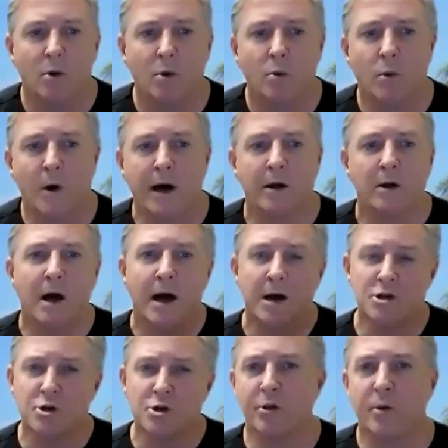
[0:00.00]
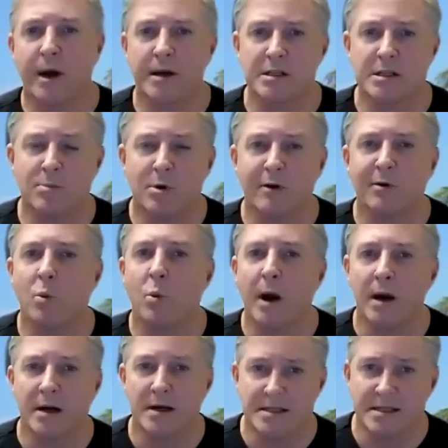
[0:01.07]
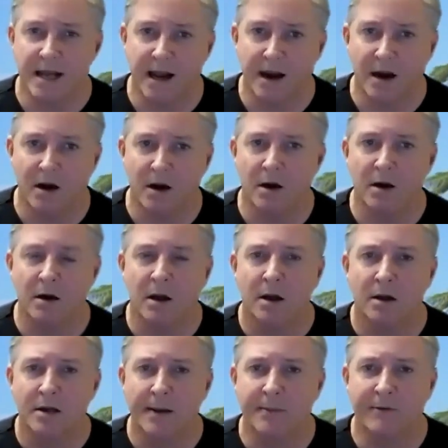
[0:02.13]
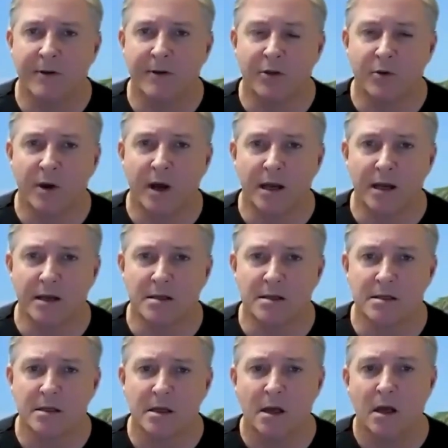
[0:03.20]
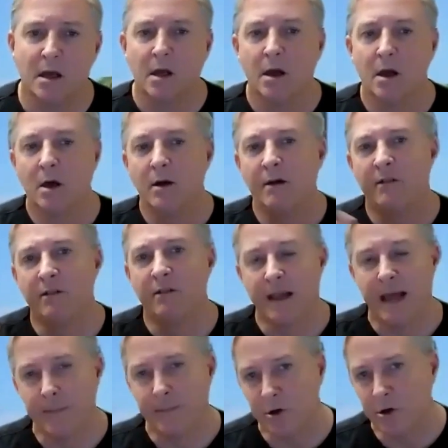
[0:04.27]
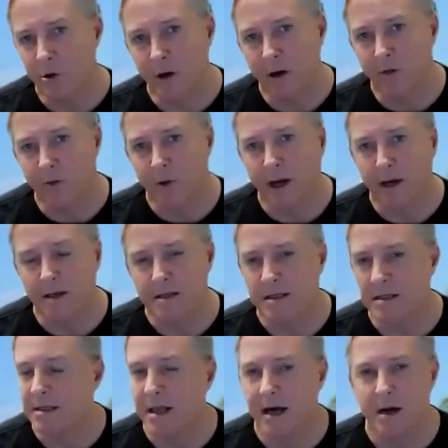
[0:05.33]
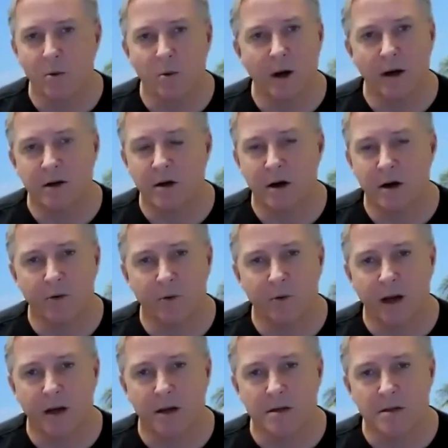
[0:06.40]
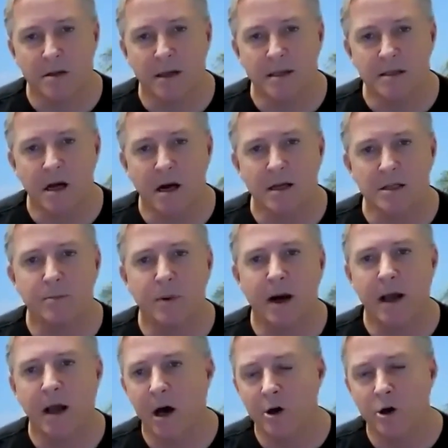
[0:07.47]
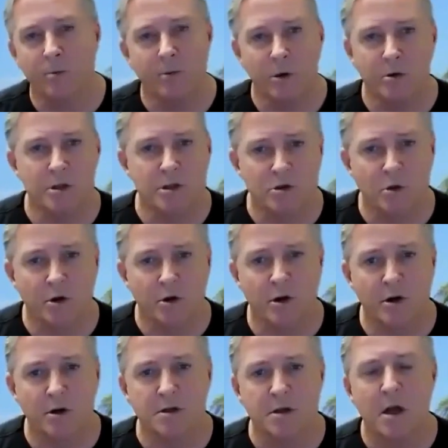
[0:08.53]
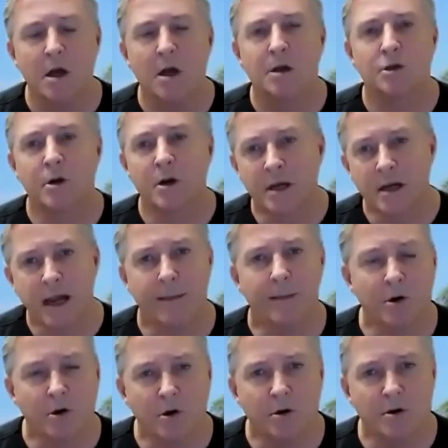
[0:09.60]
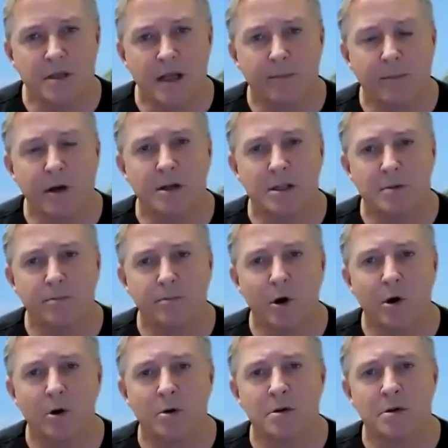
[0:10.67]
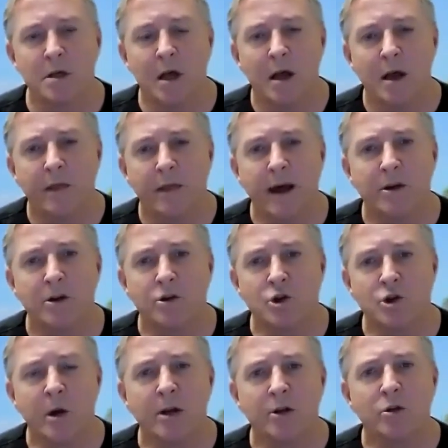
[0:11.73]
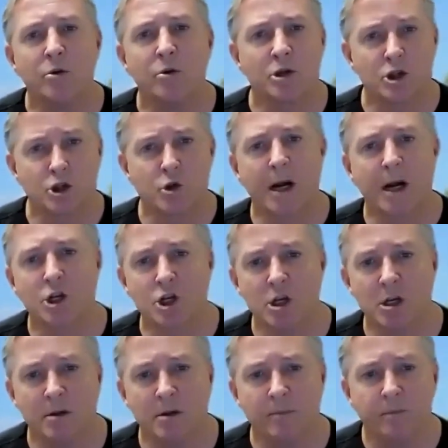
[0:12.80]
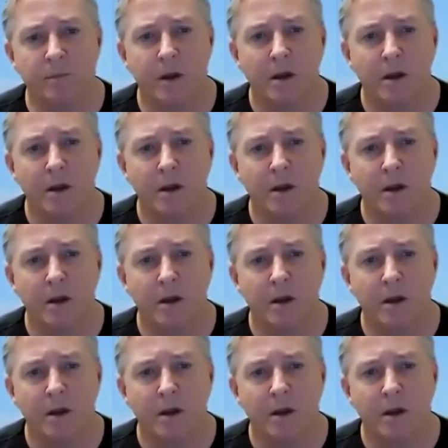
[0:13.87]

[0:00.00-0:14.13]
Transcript: While osteoarthritis is more of a wear and tear type of arthritis, inflammatory arthritis is not a wear and tear arthritis. It's caused by autoimmune disorders, certain chemicals that predispose that joint to destruction.